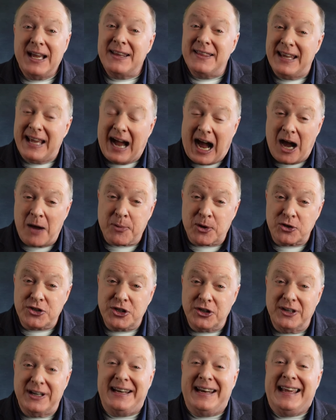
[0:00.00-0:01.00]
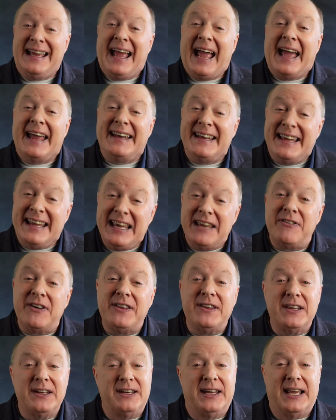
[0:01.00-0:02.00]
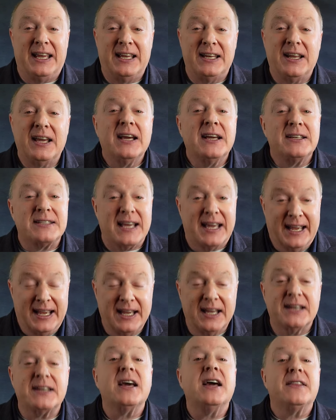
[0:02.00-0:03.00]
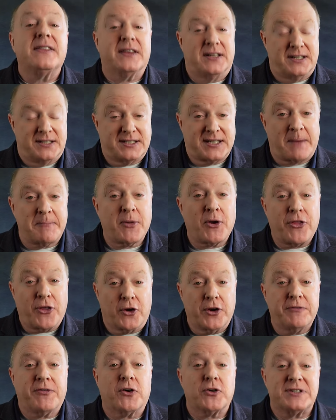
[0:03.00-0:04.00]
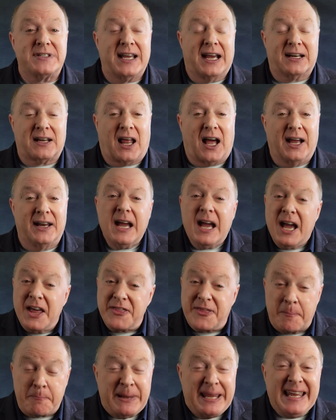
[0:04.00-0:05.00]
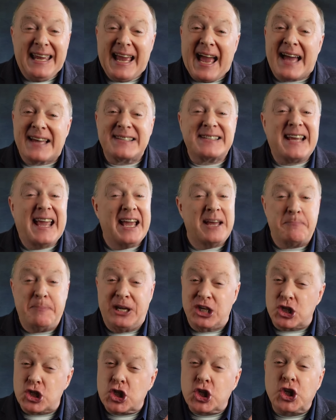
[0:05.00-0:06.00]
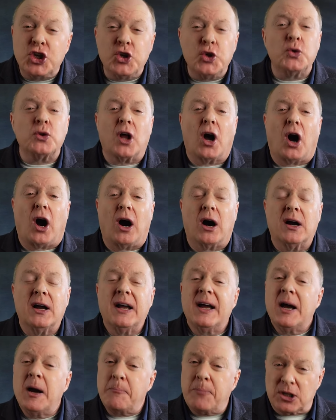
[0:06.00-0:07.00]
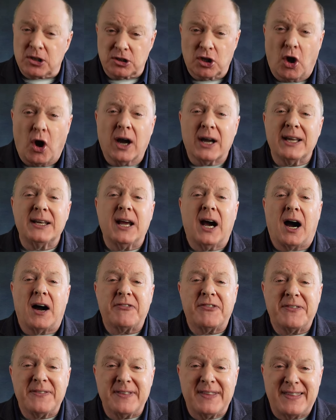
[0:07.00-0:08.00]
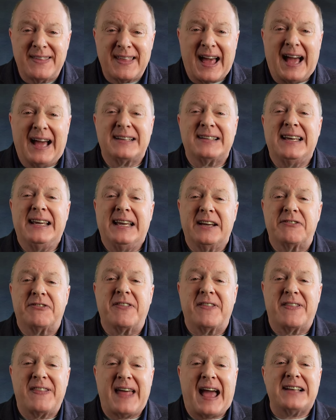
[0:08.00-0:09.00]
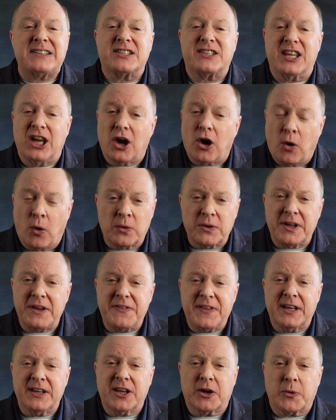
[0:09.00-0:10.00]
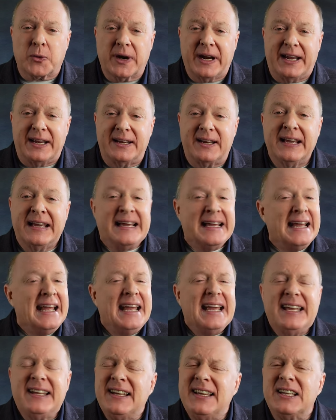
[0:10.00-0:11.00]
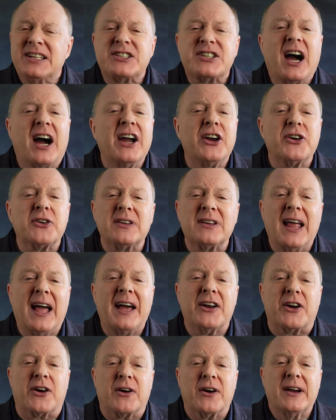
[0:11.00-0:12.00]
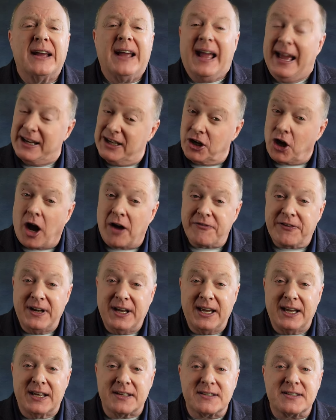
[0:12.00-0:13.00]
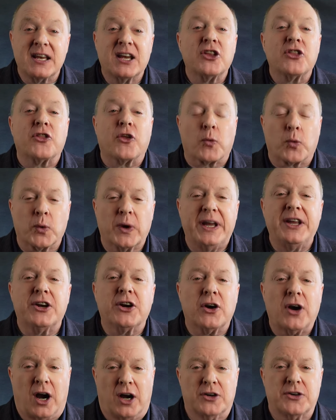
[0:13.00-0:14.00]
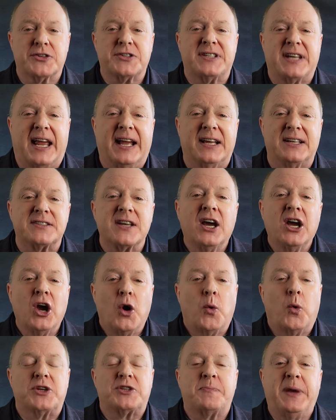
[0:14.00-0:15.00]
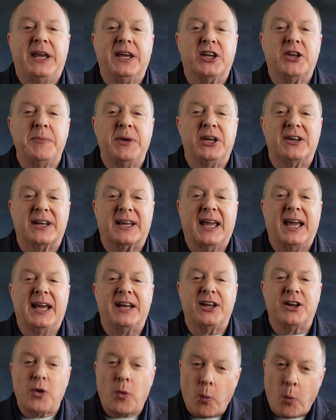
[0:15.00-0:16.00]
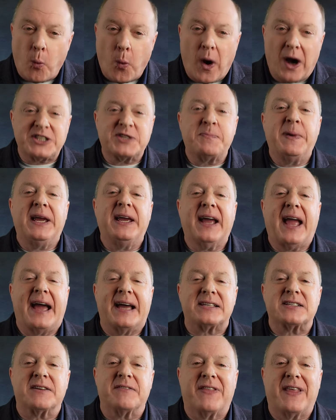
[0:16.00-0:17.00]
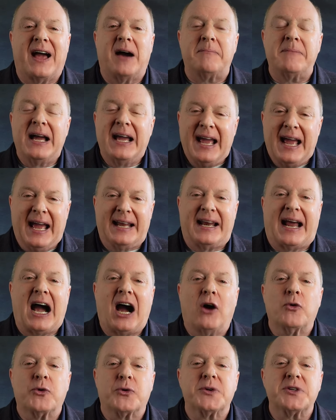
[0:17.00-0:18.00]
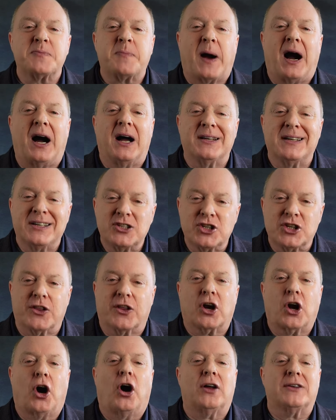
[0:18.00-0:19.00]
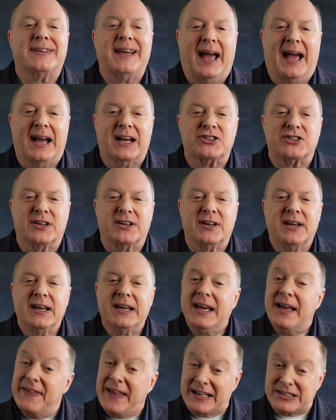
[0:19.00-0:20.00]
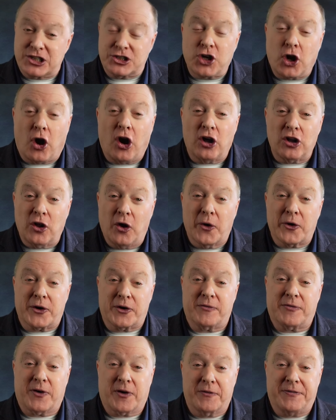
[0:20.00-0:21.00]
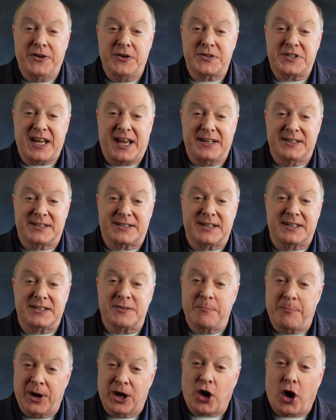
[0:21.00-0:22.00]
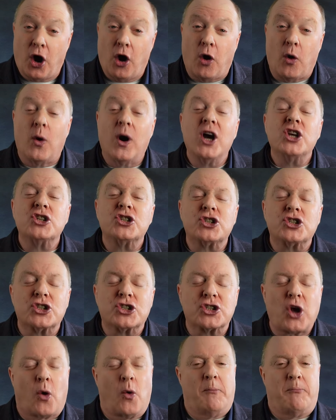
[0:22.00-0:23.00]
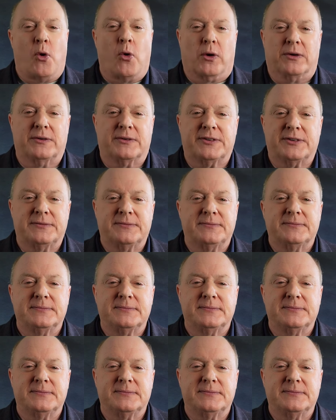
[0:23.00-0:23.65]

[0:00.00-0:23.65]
the opportunity, and even the need to hit the December 31st deadline. The PS can't be too long, but long enough that if that's the only thing they read in the entire letter, and it often is, the reader understands what's being communicated, what's being asked of them, and how to respond to the call to action. That's a tall order for a few sentences, but oh, so important.